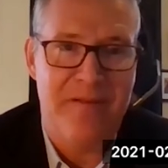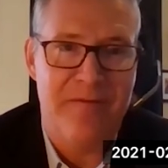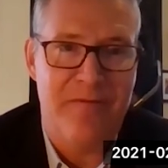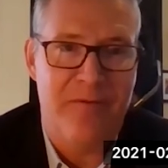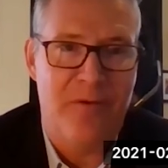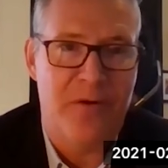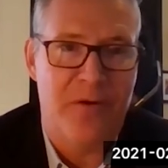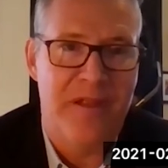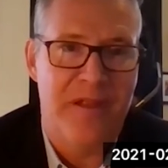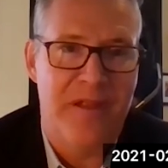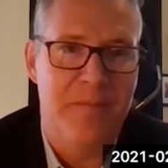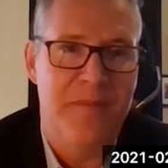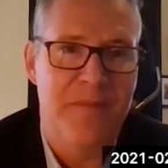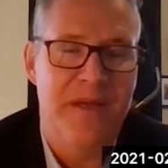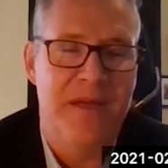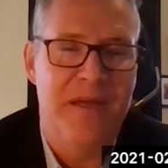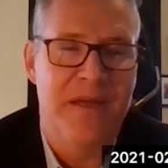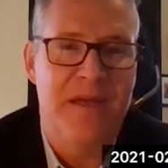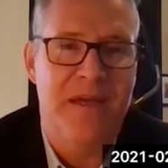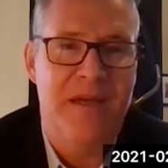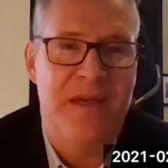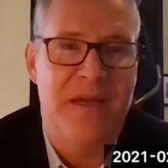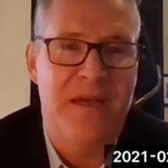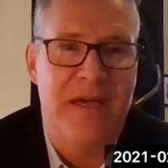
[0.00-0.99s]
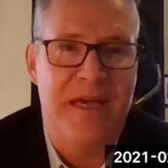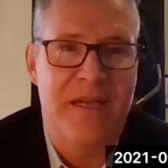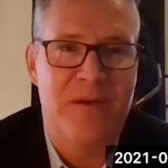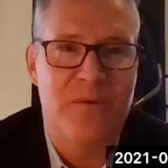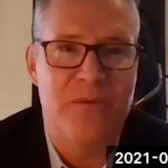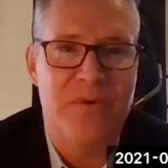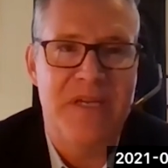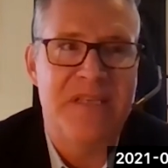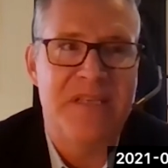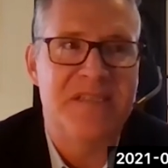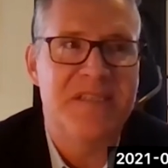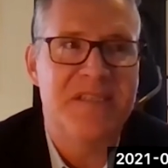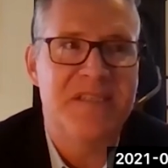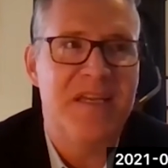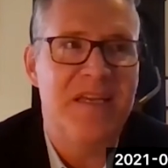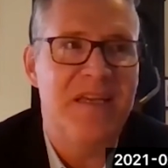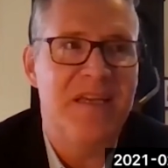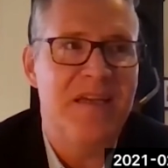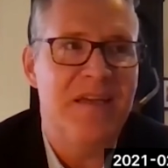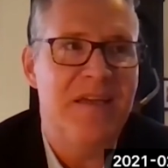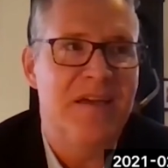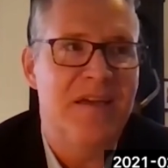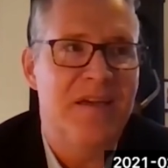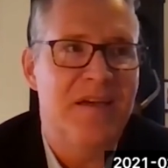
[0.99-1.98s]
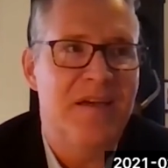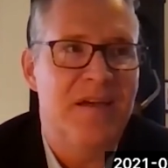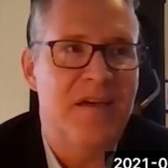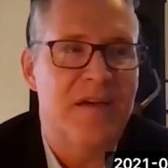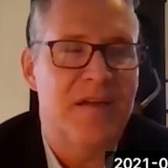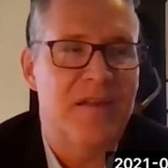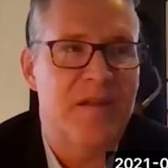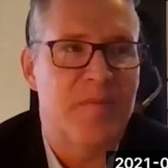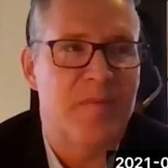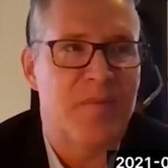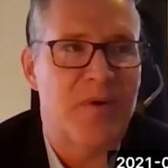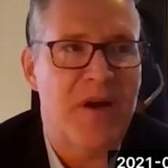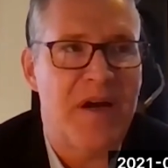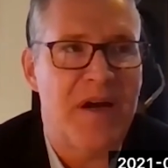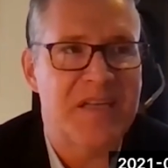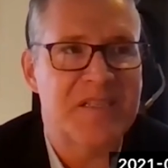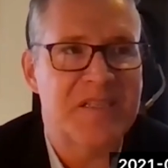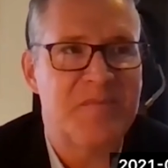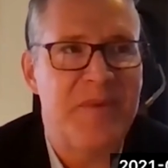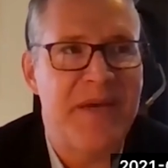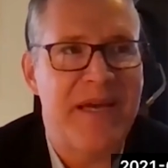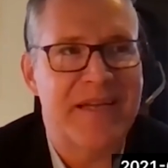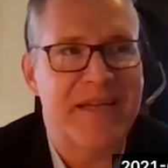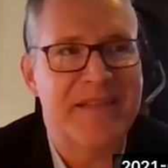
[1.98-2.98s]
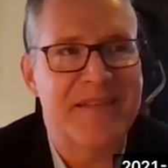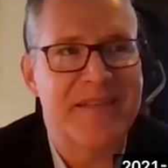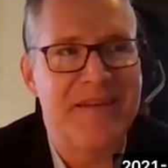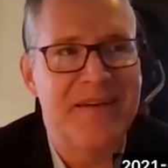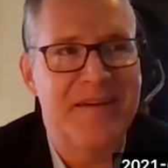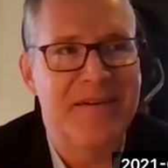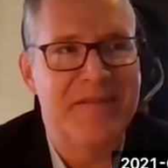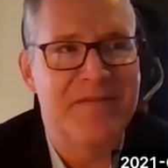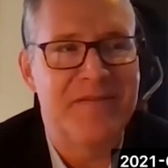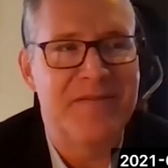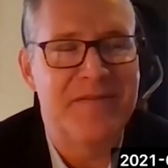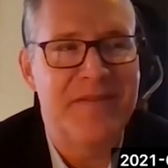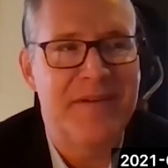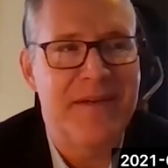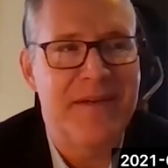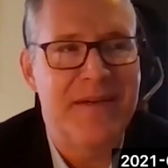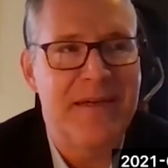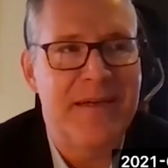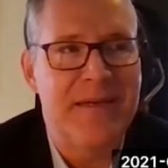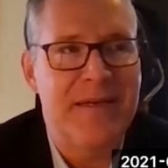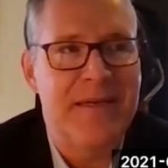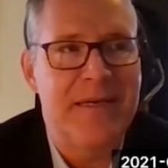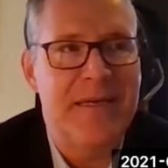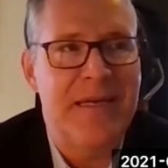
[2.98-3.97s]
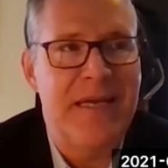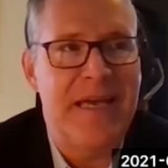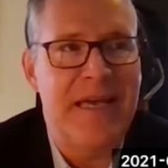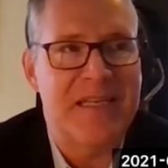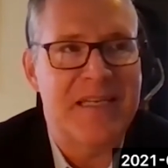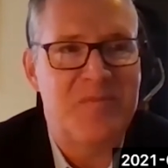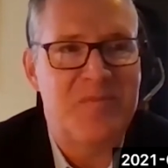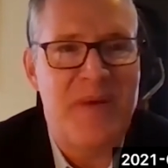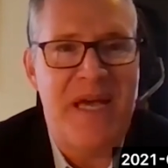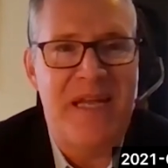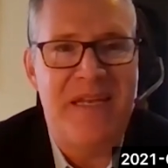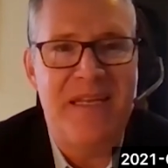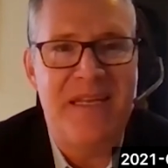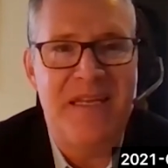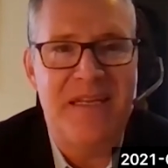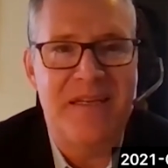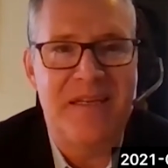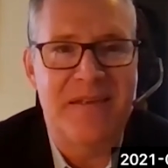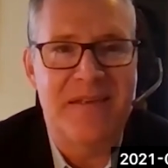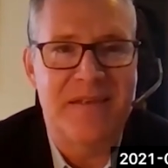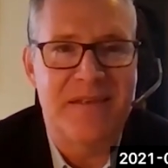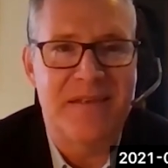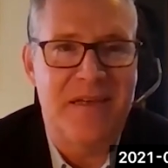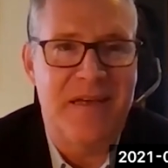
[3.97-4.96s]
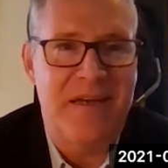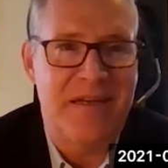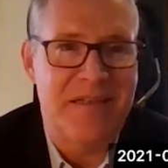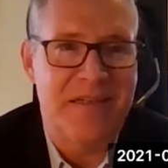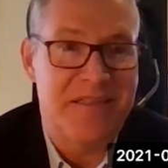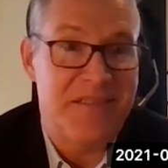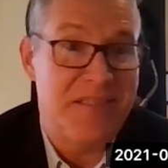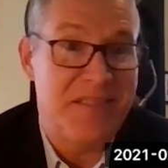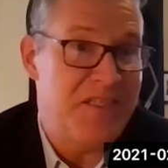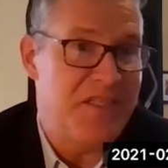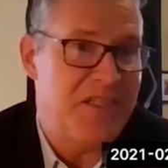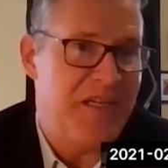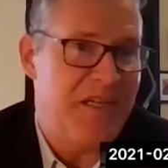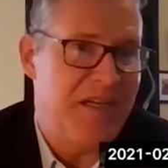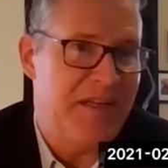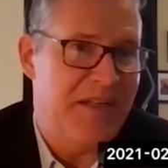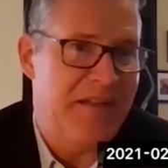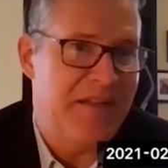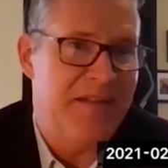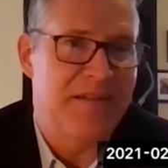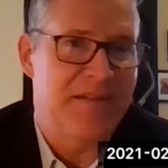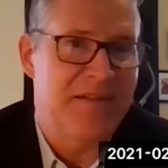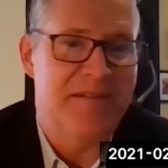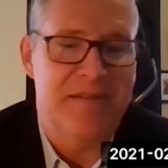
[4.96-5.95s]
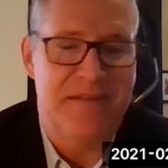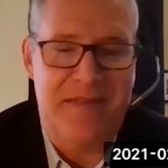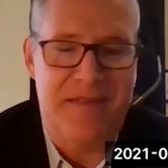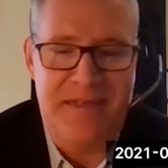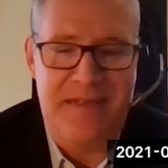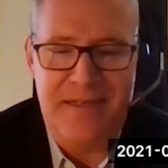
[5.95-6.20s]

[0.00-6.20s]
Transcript: for them. And we see the prospect of expanding CGL